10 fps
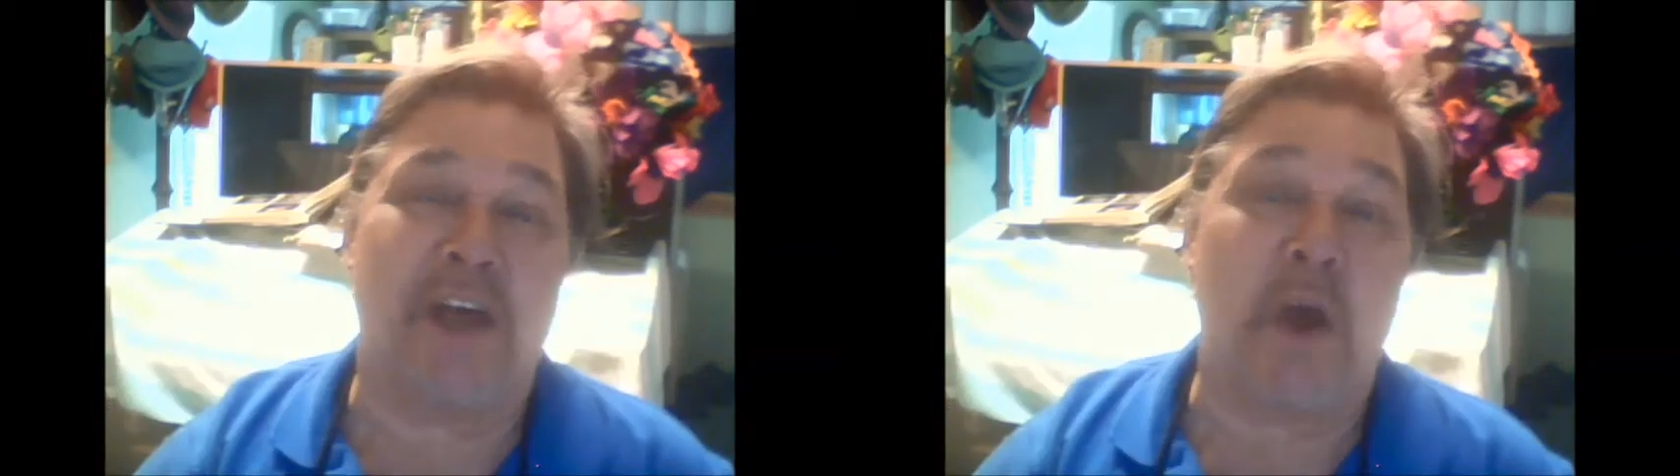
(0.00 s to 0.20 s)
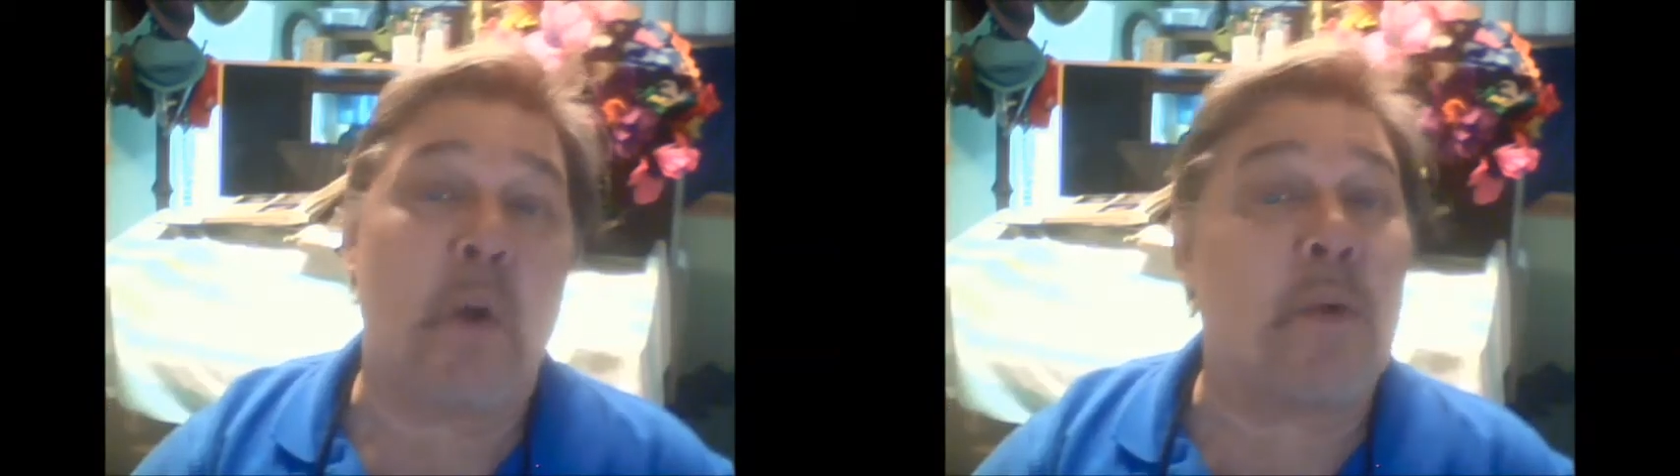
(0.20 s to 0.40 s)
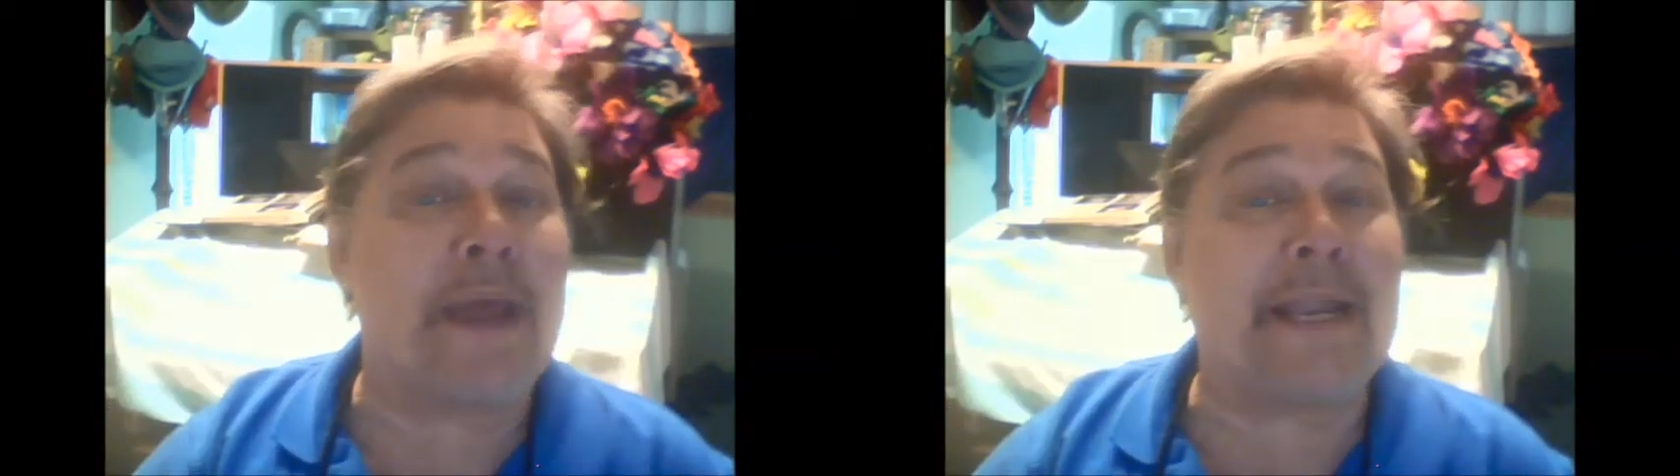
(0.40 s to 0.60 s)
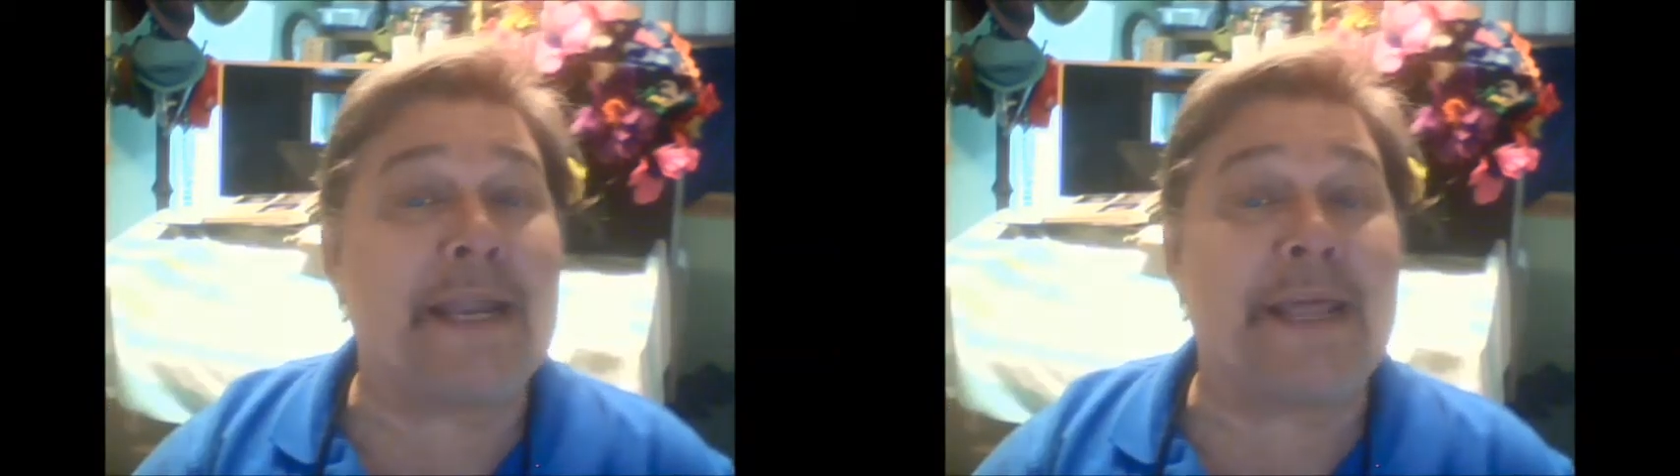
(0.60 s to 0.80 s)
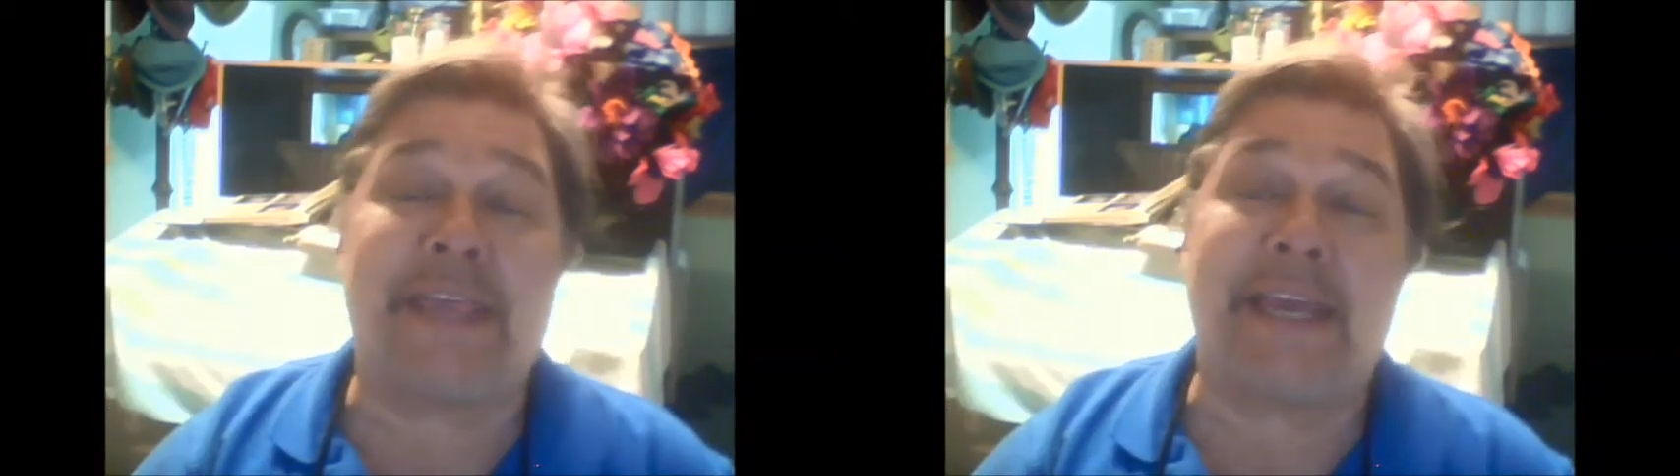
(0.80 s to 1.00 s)
Well,
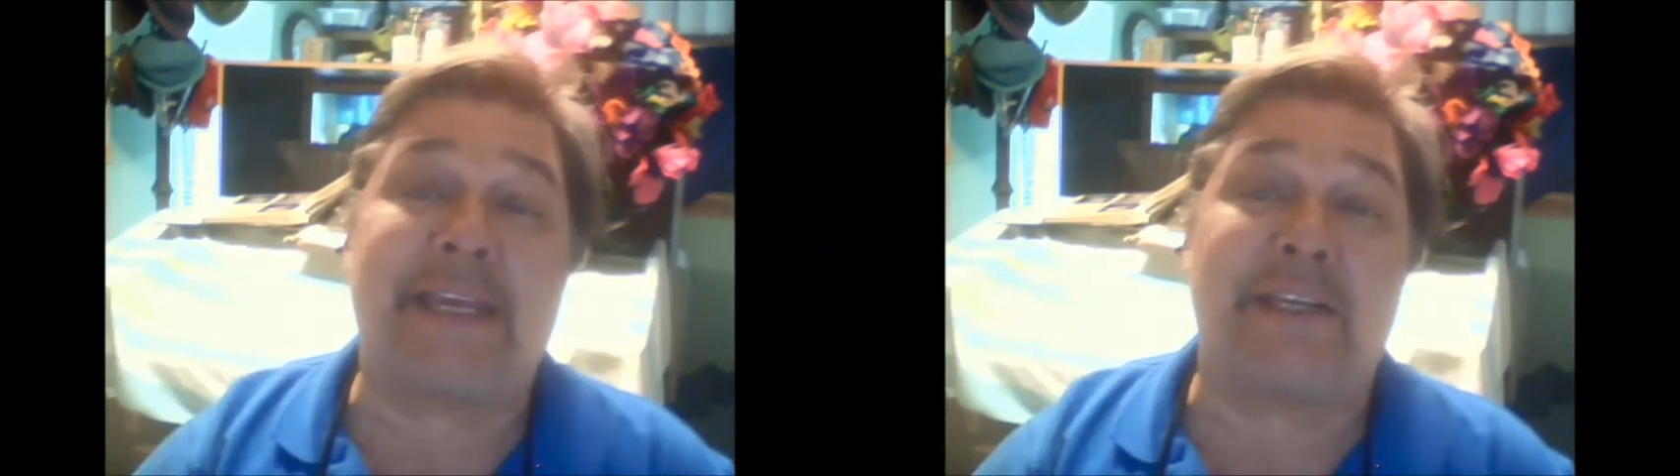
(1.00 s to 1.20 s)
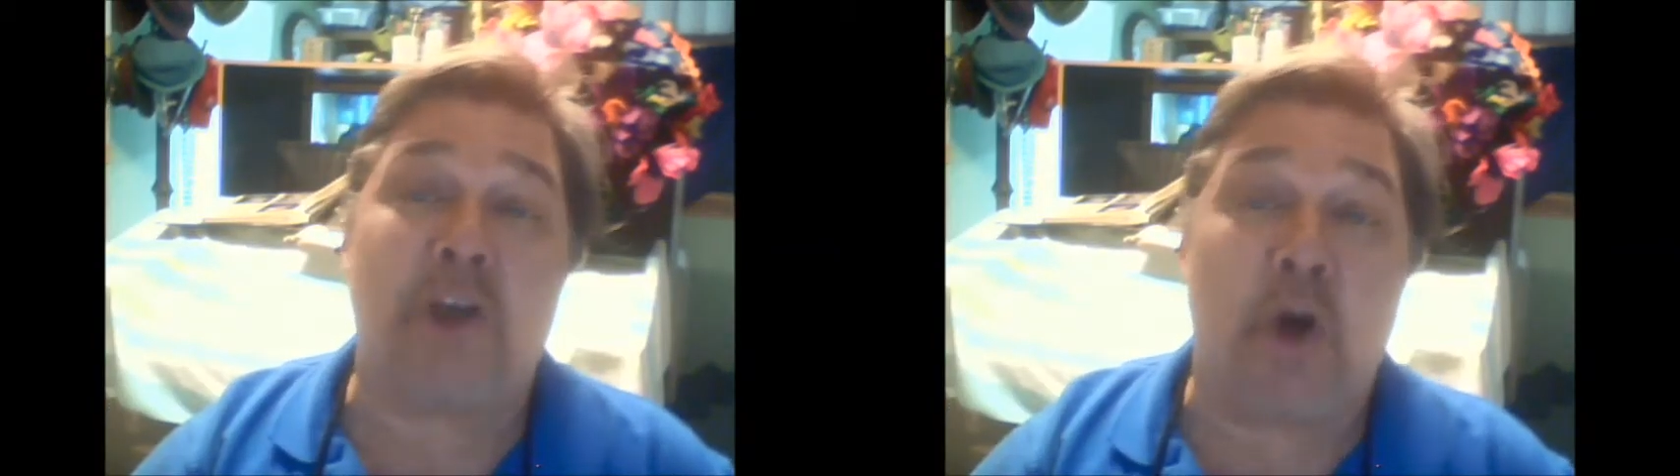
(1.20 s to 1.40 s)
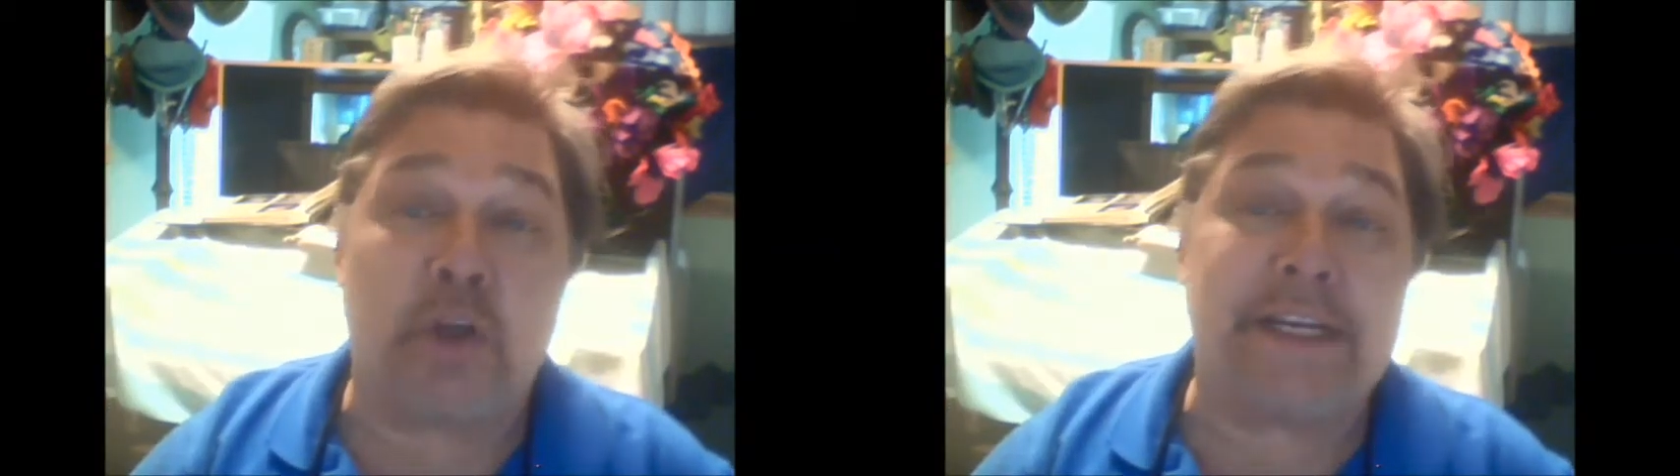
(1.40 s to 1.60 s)
I think I told